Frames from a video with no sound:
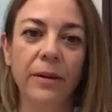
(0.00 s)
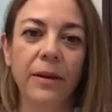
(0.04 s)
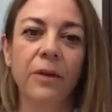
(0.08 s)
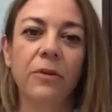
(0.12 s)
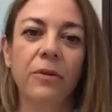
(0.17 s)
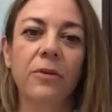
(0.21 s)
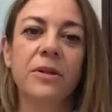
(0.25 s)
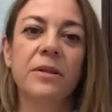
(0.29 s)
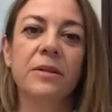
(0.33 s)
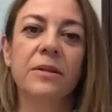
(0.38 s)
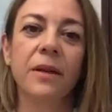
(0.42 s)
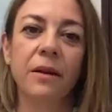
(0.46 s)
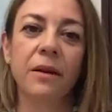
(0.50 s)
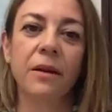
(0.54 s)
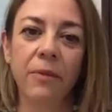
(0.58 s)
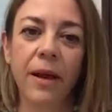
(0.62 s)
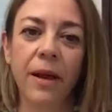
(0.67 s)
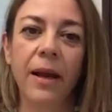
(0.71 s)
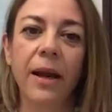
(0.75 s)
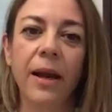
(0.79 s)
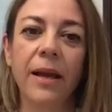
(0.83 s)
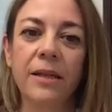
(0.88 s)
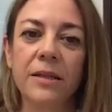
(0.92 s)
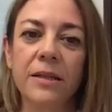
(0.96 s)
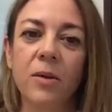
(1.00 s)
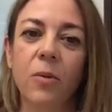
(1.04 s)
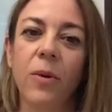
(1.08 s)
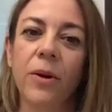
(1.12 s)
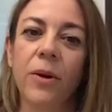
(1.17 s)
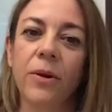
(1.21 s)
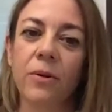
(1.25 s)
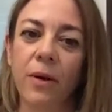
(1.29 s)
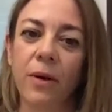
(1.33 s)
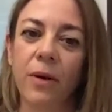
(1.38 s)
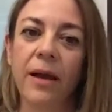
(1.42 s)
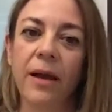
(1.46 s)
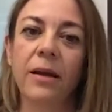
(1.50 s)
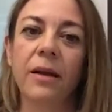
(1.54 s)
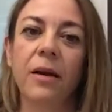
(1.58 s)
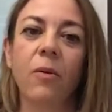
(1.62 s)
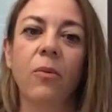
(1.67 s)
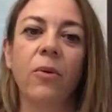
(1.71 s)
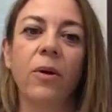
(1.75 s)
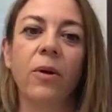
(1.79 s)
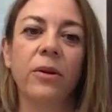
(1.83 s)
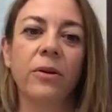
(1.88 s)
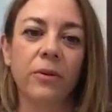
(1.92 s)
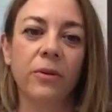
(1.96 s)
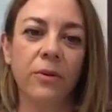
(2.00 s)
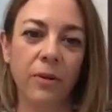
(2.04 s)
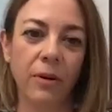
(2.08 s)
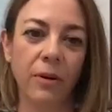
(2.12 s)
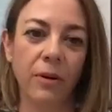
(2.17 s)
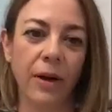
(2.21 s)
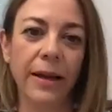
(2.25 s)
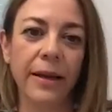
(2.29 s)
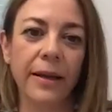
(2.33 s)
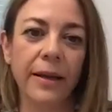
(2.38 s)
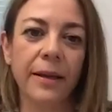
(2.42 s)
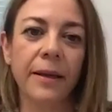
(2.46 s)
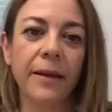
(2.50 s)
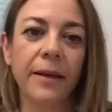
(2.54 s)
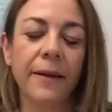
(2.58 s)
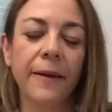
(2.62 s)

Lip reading: that you start realizing what you like and what you don't like.